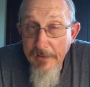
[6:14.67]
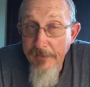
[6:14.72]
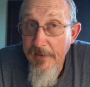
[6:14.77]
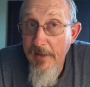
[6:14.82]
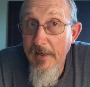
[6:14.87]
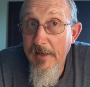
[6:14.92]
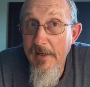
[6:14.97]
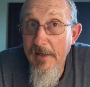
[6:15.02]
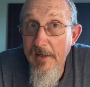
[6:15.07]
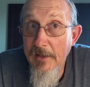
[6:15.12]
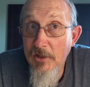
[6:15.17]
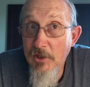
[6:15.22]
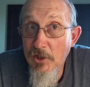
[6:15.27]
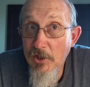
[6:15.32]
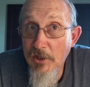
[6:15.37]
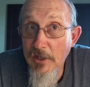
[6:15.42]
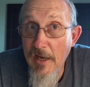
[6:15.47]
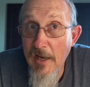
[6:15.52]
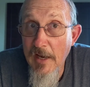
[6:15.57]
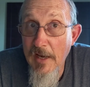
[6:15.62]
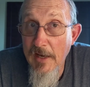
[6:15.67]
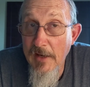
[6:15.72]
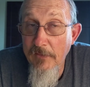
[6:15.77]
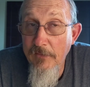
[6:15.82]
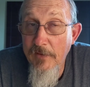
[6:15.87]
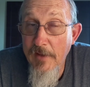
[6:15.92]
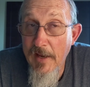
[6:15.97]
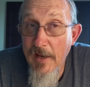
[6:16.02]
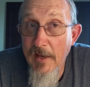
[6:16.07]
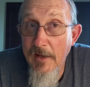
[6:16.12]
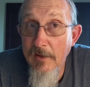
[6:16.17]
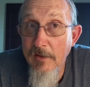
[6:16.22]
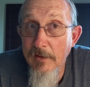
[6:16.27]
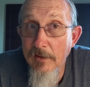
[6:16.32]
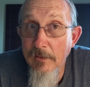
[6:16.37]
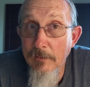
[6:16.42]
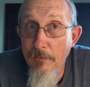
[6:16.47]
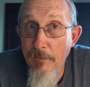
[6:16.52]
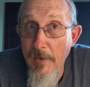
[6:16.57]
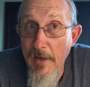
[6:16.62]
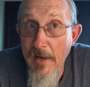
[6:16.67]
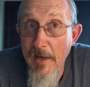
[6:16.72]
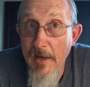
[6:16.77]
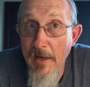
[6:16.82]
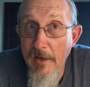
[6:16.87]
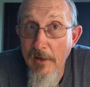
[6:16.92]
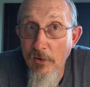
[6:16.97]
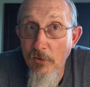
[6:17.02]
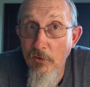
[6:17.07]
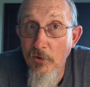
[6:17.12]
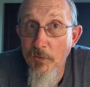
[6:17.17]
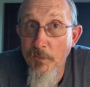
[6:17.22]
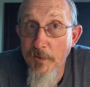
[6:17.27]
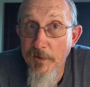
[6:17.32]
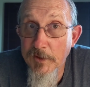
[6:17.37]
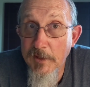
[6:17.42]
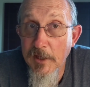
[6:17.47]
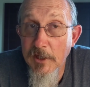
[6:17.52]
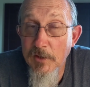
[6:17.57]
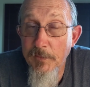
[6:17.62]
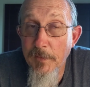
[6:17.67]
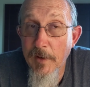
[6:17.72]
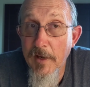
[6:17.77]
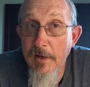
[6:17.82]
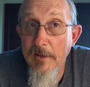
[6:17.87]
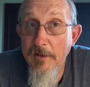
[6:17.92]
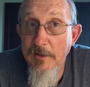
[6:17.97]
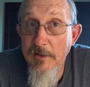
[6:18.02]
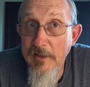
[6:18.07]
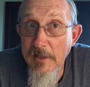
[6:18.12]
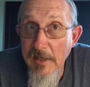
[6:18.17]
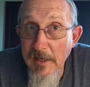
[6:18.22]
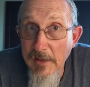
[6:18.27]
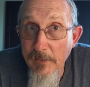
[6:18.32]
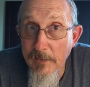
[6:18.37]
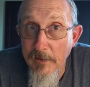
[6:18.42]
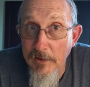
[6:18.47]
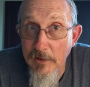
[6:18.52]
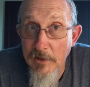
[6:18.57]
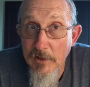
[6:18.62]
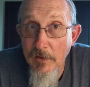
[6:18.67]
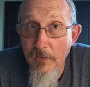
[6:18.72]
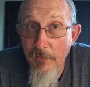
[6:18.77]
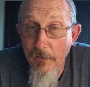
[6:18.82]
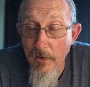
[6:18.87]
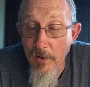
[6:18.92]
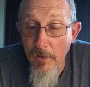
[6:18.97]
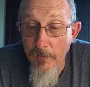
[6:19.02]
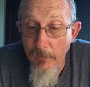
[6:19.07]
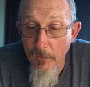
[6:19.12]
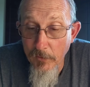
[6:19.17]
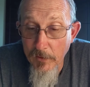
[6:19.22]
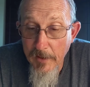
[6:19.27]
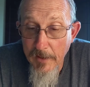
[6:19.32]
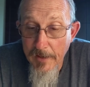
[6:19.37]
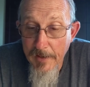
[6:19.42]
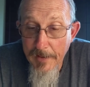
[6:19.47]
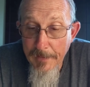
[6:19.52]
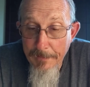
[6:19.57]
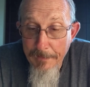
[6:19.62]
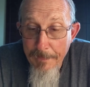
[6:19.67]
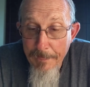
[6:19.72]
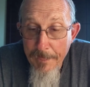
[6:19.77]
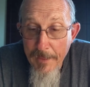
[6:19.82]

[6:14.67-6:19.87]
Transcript: that he had saved that man who was possessed by demons from, okay?